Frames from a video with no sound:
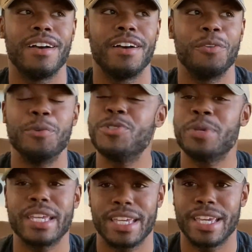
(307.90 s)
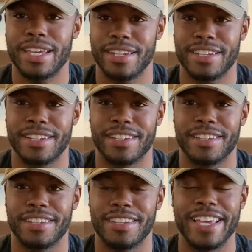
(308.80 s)
what you can get
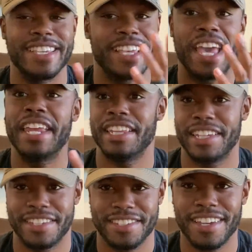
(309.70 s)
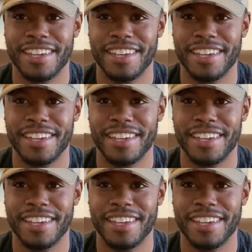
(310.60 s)
is endless.